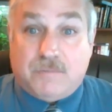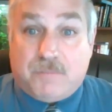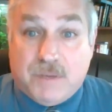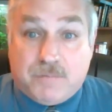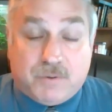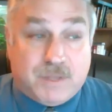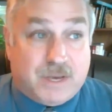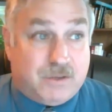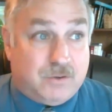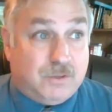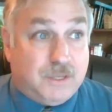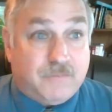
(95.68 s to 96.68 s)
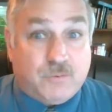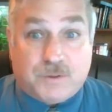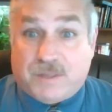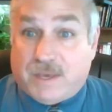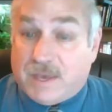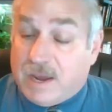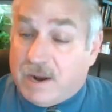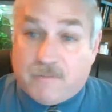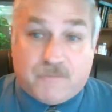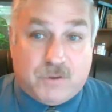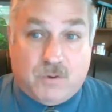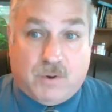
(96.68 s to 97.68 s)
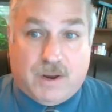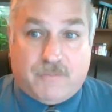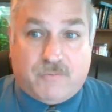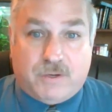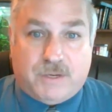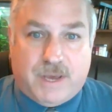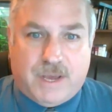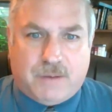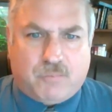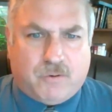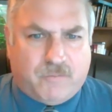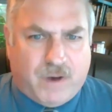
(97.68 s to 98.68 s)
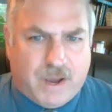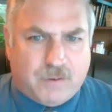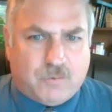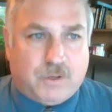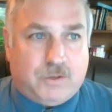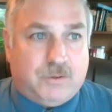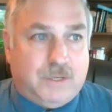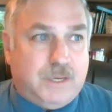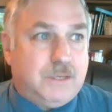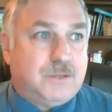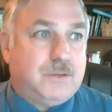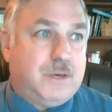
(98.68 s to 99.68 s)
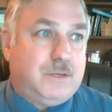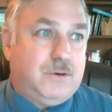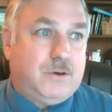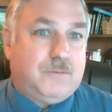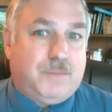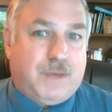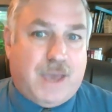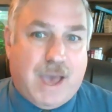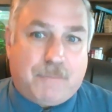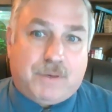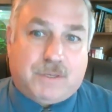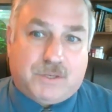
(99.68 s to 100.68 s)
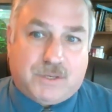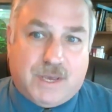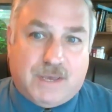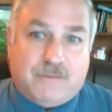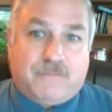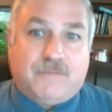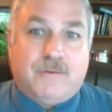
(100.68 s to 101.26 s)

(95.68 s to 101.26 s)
people that you live with, they care for you every day and provide what you need so that you can be happy and safe.